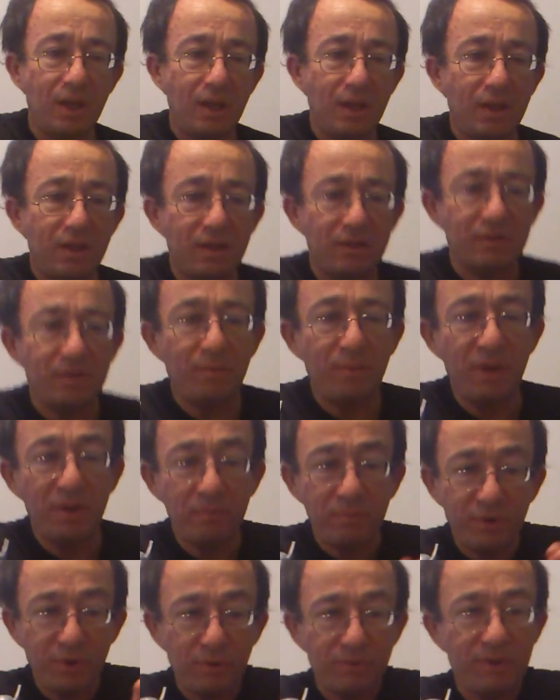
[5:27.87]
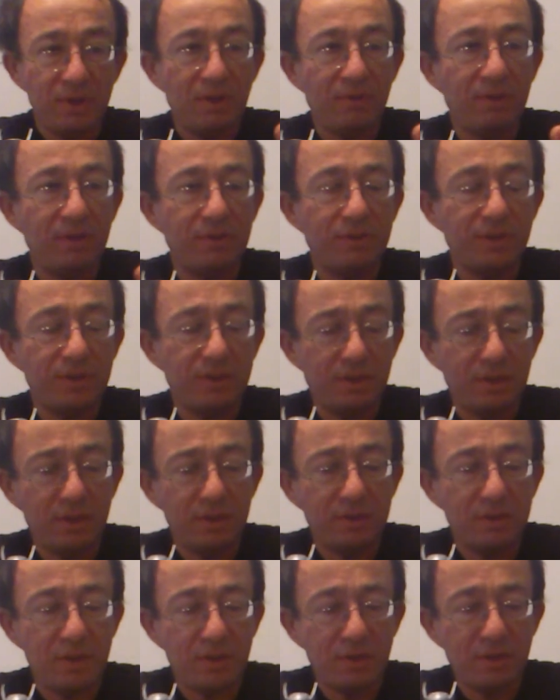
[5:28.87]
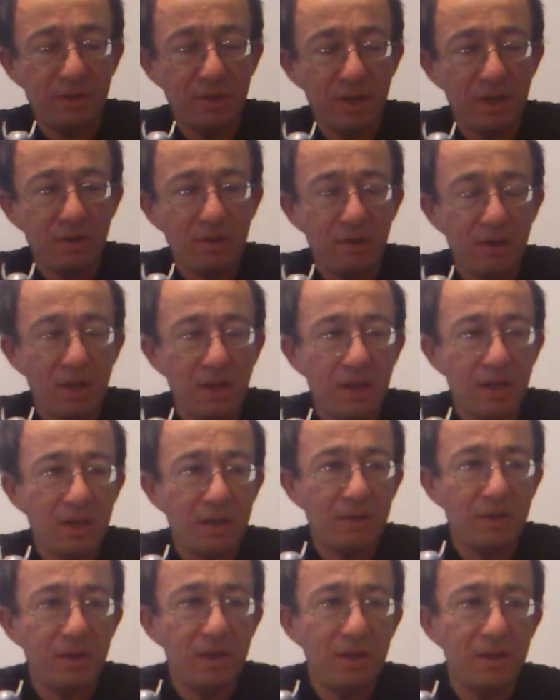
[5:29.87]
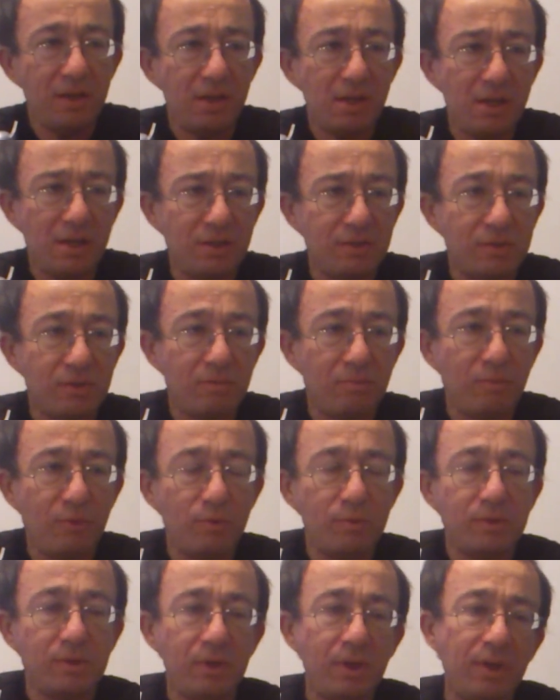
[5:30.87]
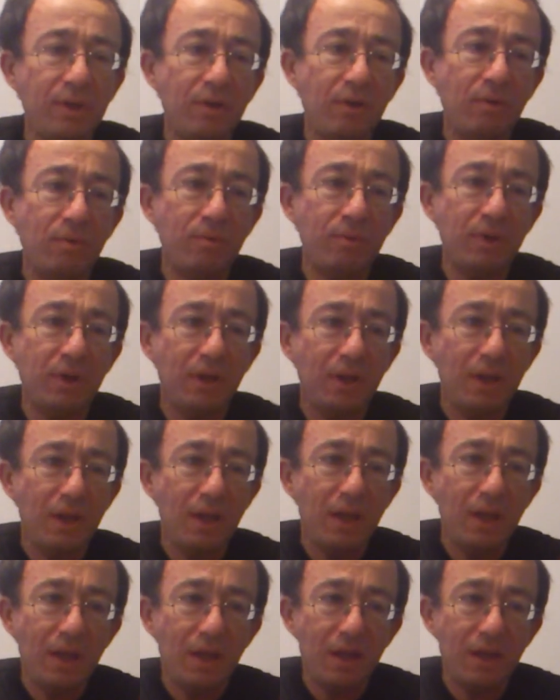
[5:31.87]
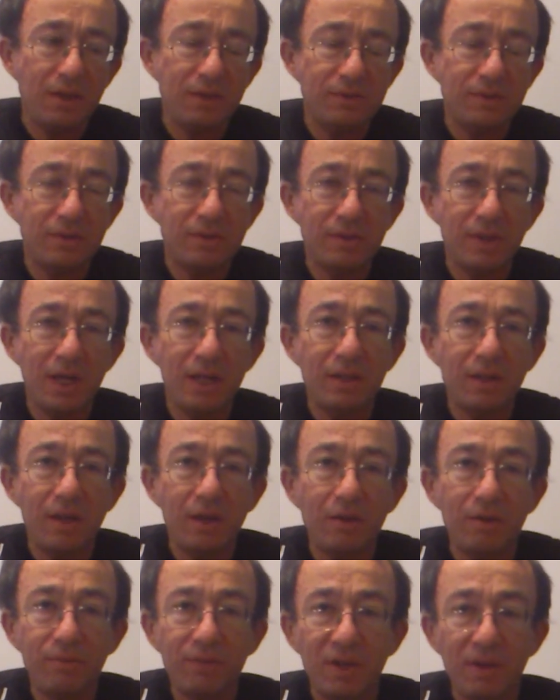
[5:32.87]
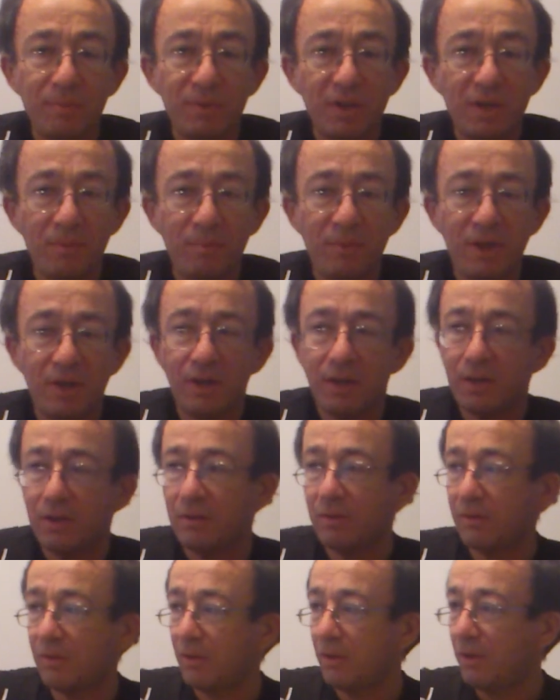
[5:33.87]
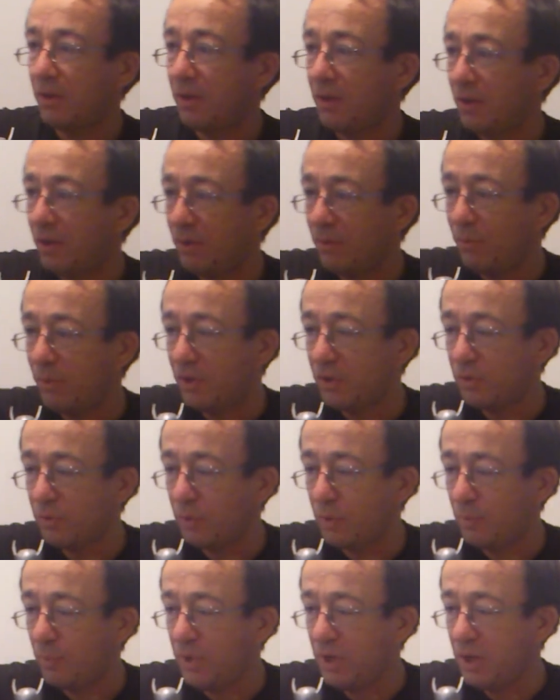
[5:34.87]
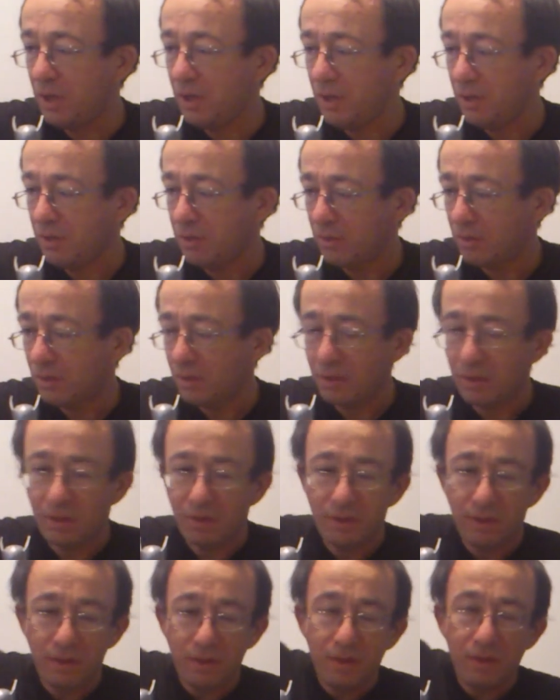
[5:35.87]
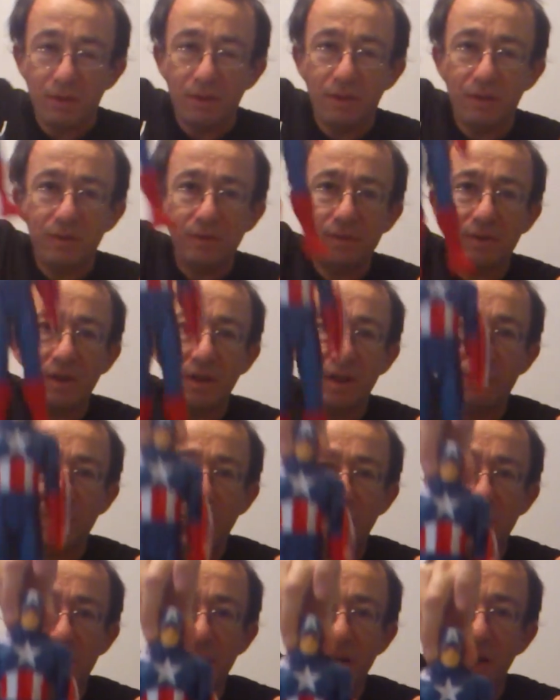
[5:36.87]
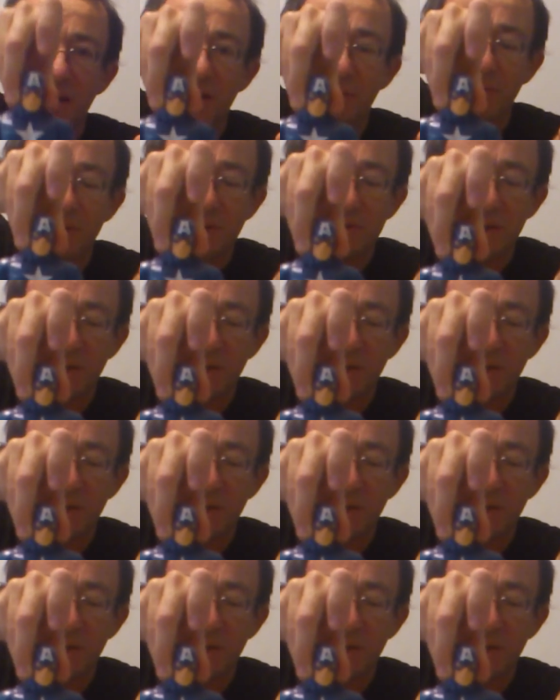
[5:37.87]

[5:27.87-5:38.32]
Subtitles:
He's a member of the Avengers, as I said earlier, and he is mostly known as the sidekick of Captain America, which would be this guy right here, which I